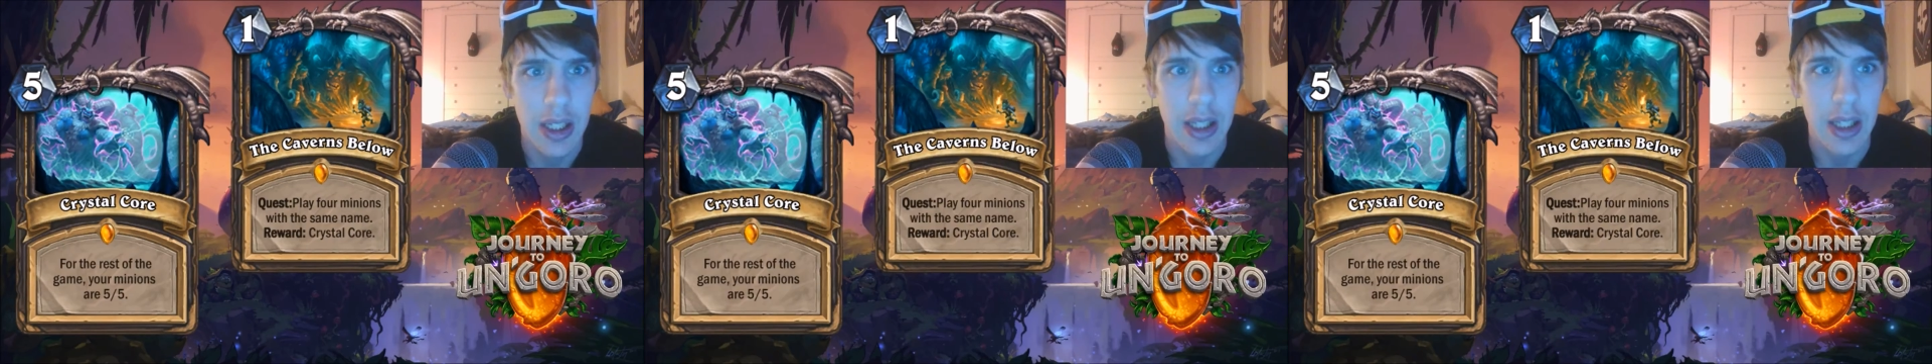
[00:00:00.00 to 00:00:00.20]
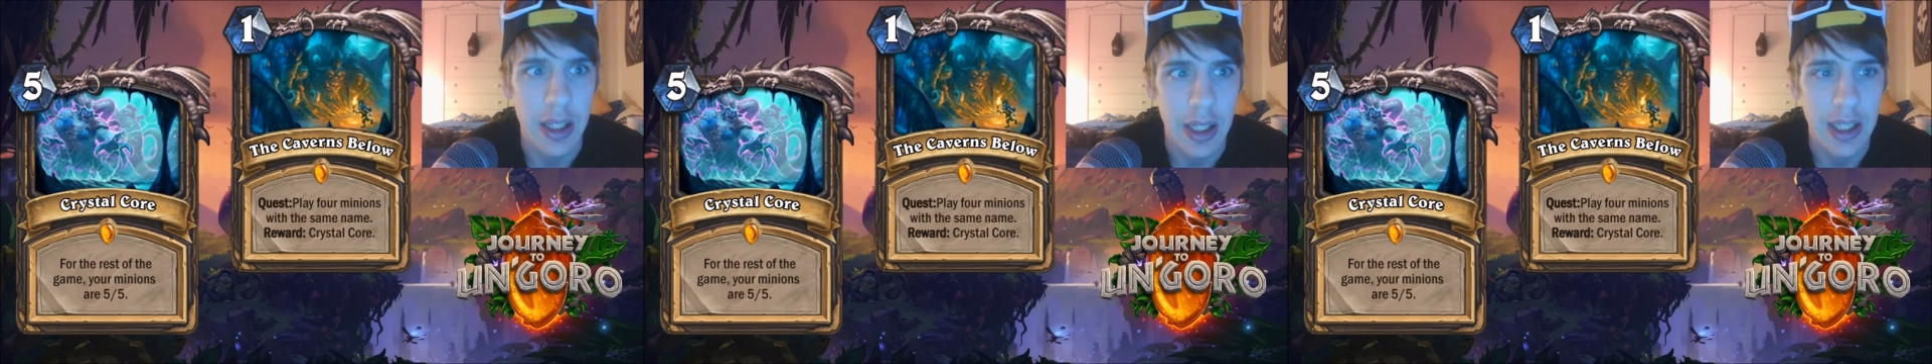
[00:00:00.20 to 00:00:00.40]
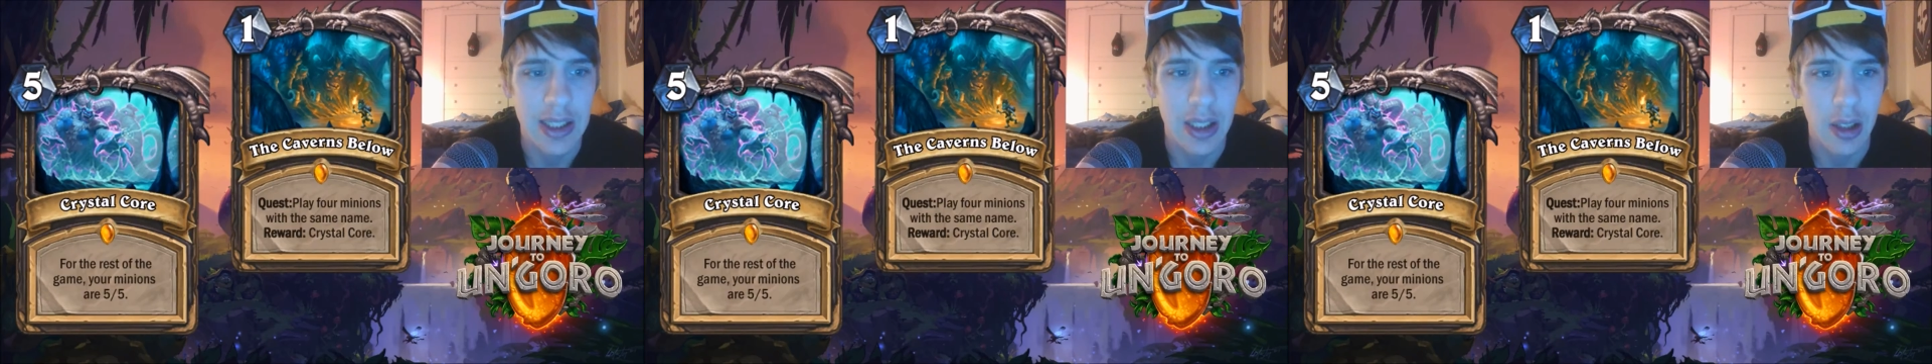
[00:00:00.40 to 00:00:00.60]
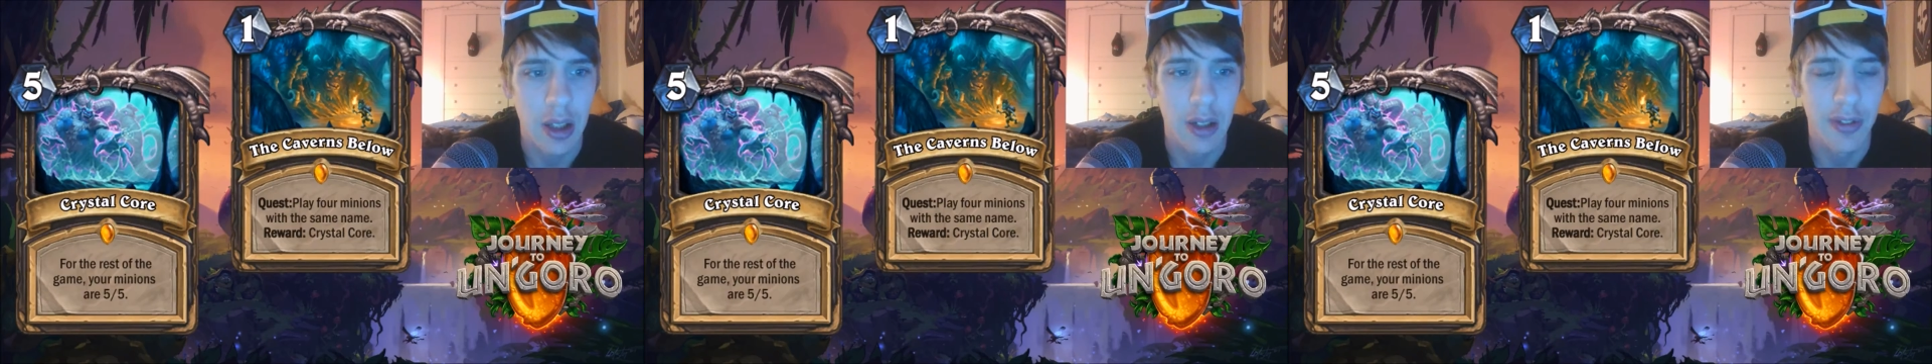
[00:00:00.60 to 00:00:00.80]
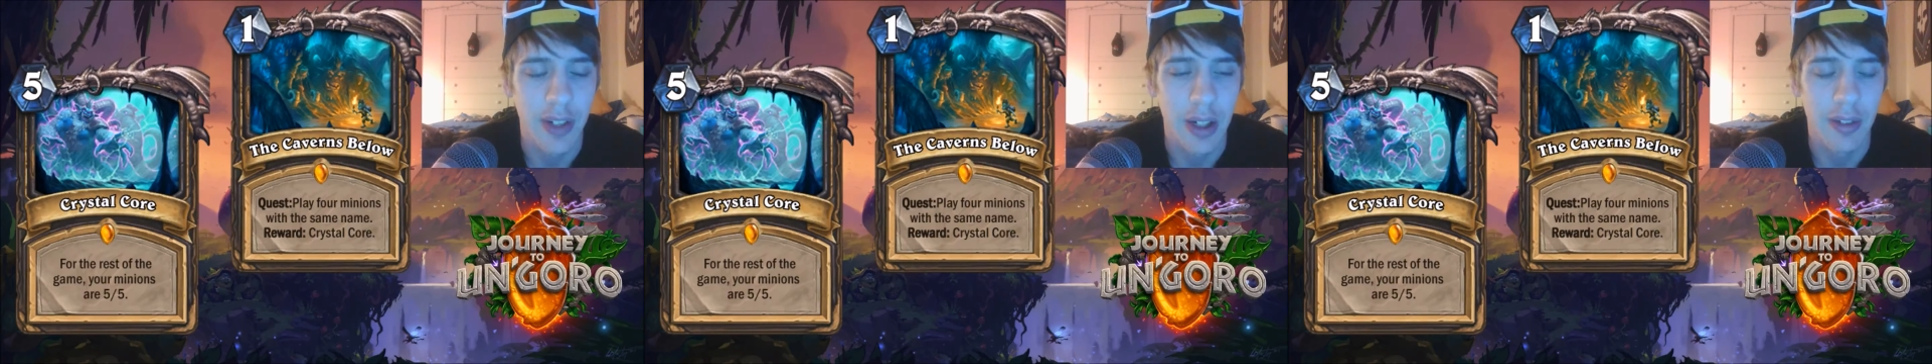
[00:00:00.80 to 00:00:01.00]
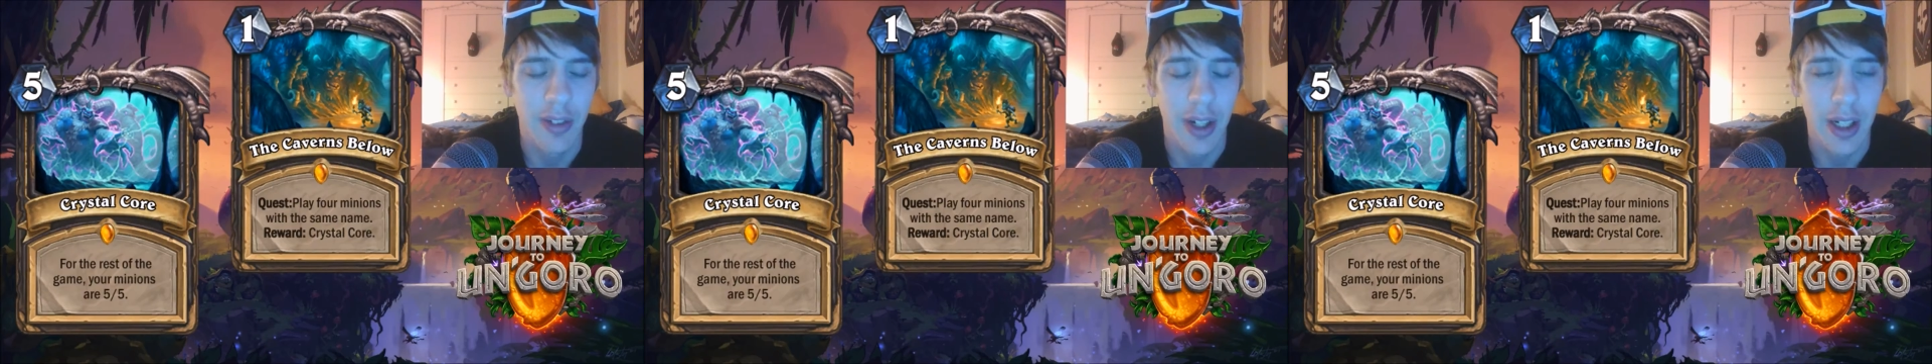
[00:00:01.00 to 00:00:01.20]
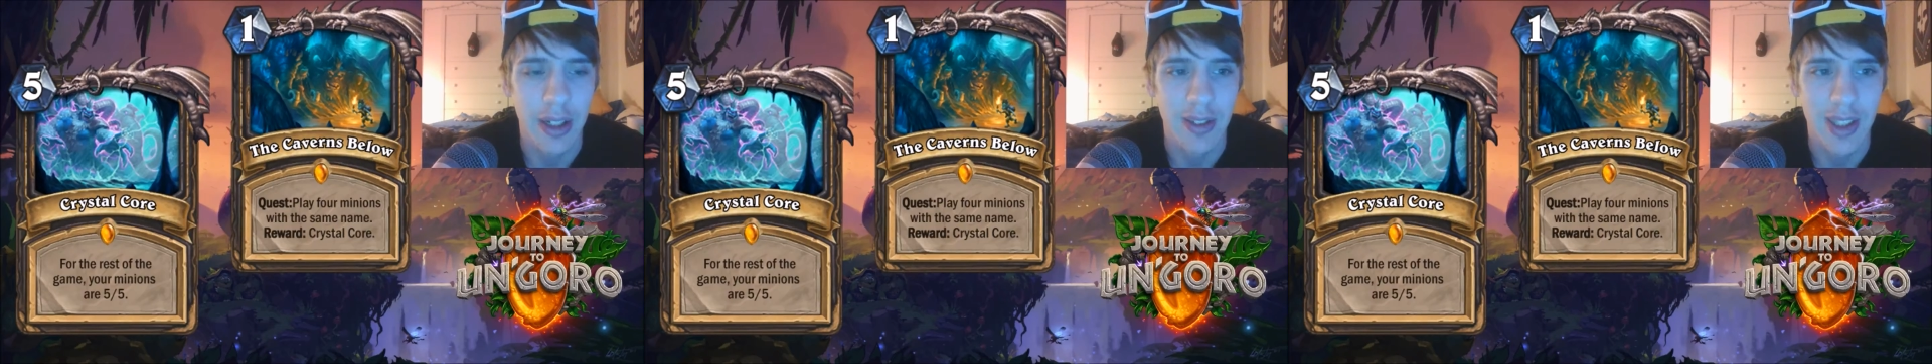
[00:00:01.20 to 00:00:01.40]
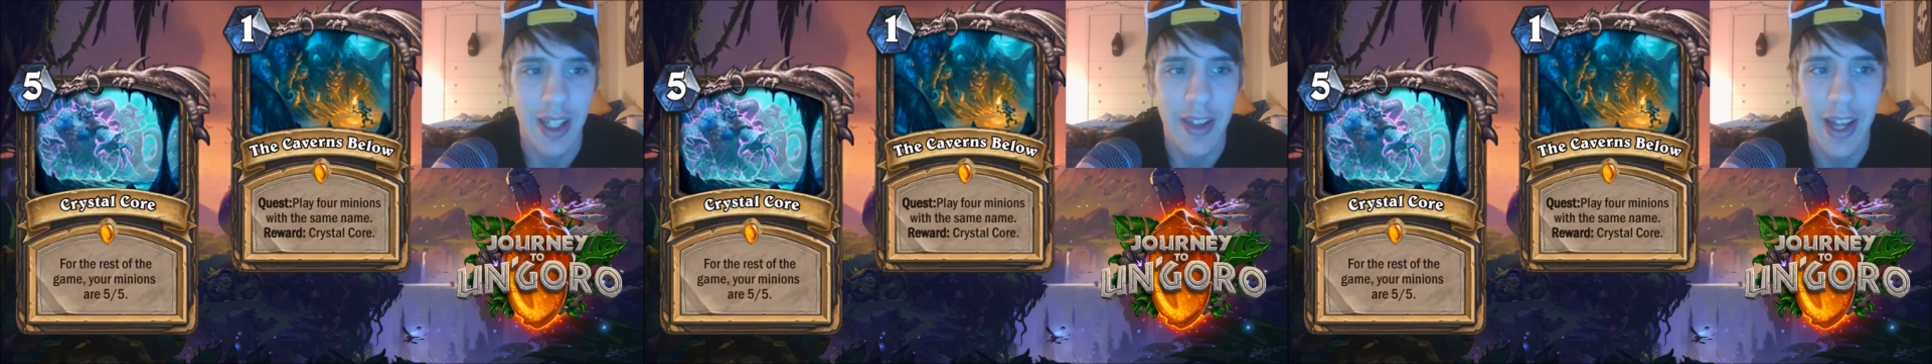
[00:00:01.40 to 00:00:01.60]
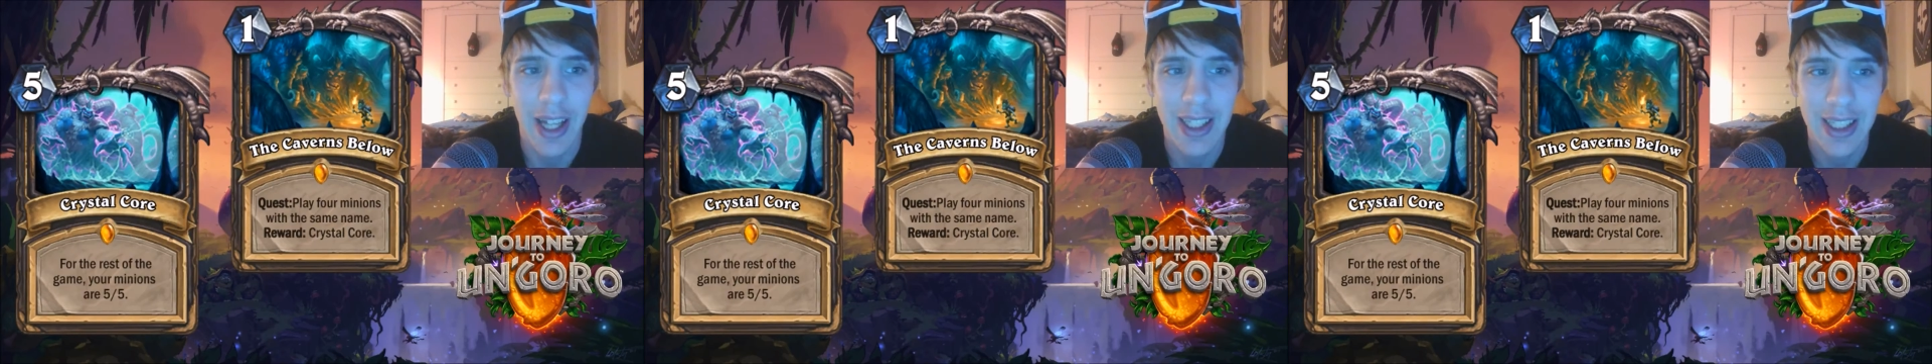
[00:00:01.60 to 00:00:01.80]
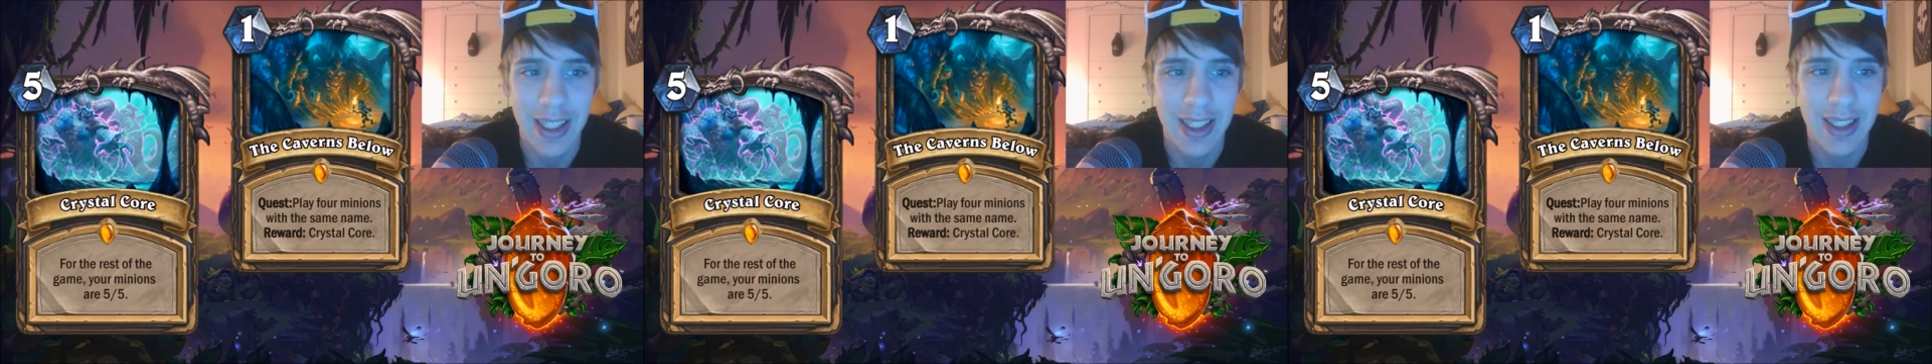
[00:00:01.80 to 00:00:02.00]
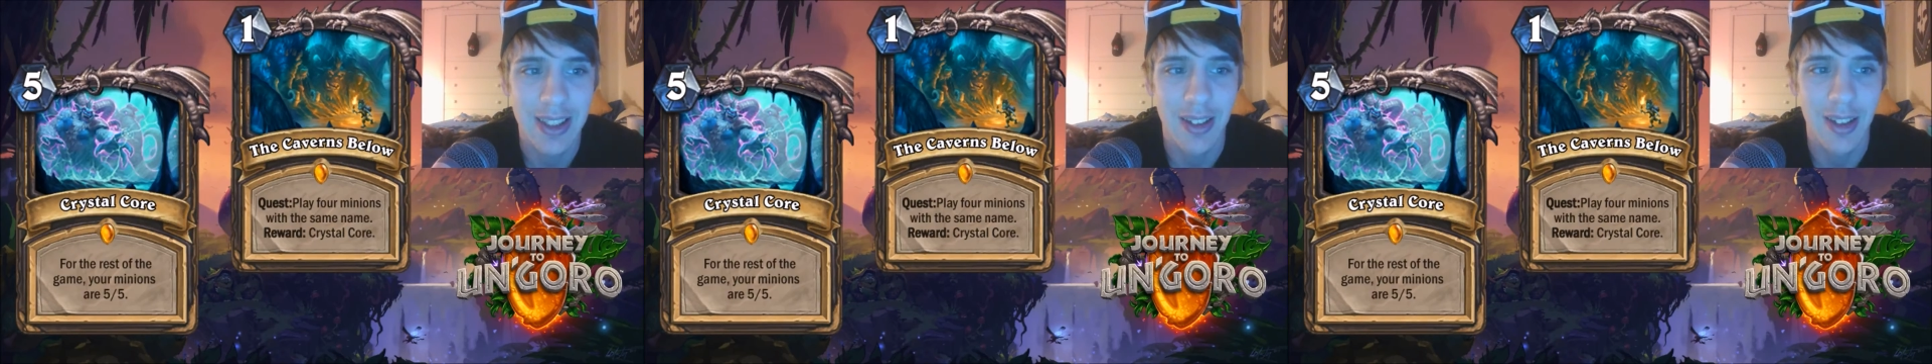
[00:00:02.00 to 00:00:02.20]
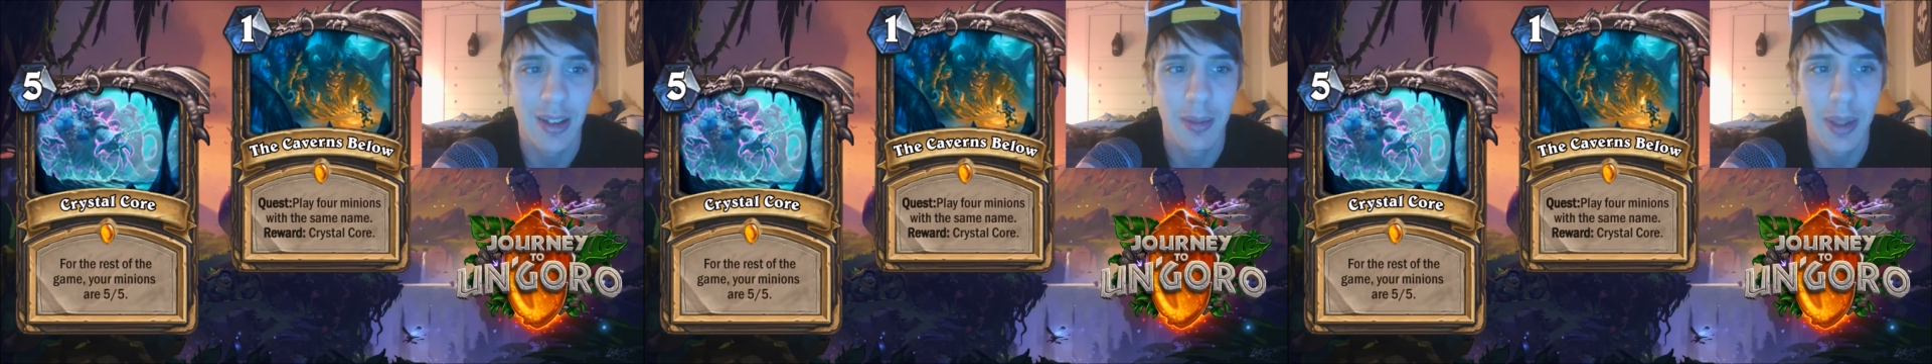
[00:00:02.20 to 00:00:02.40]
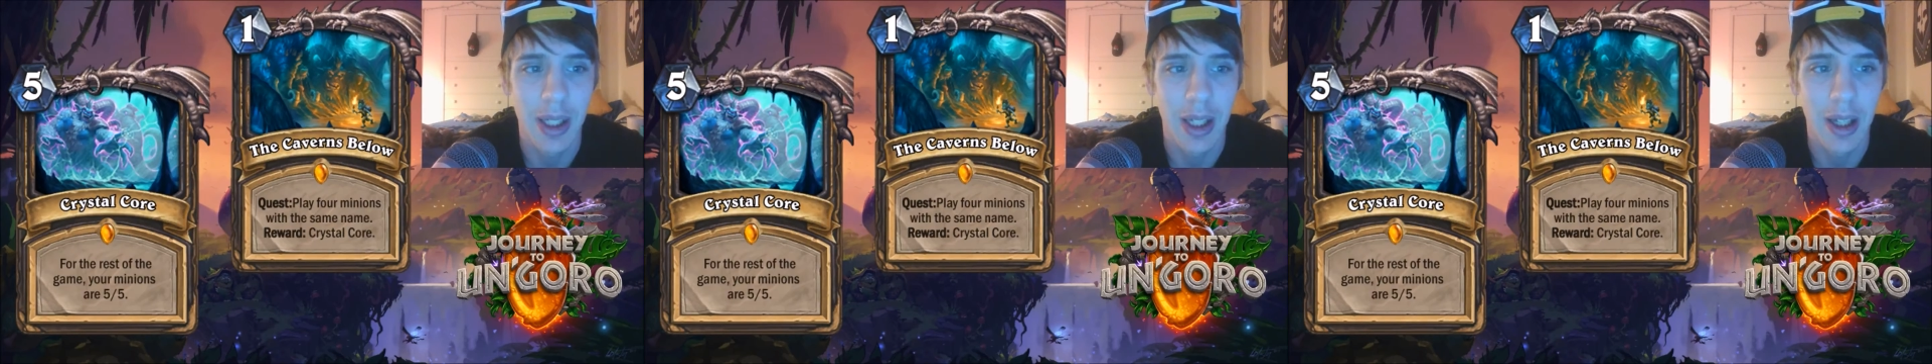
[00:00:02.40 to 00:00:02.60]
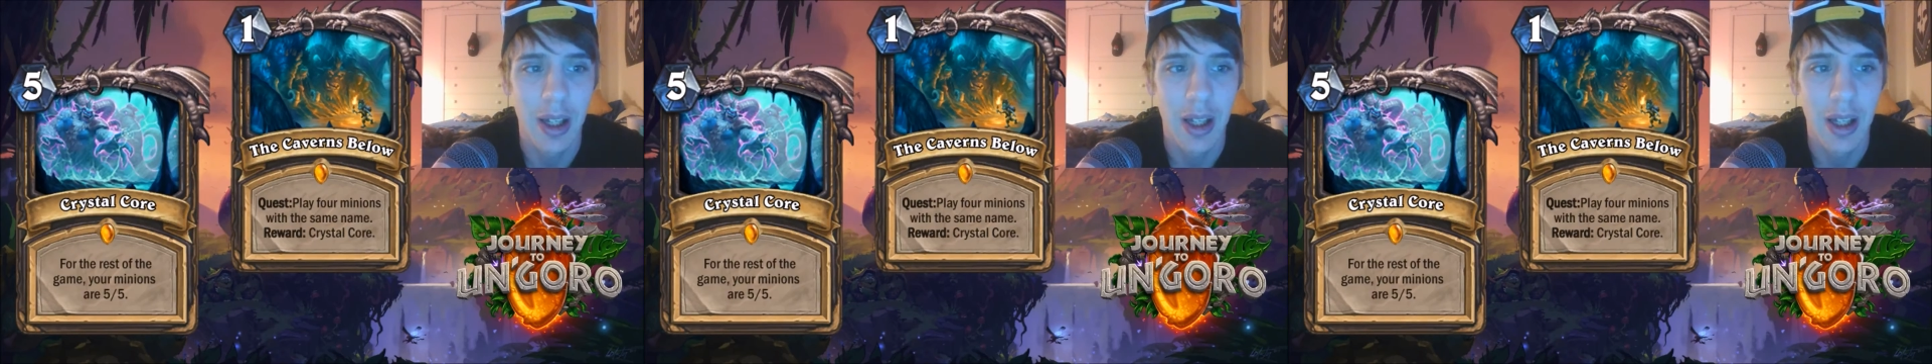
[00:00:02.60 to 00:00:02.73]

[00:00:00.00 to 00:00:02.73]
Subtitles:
that's a lot of 5/5s, and that is going to be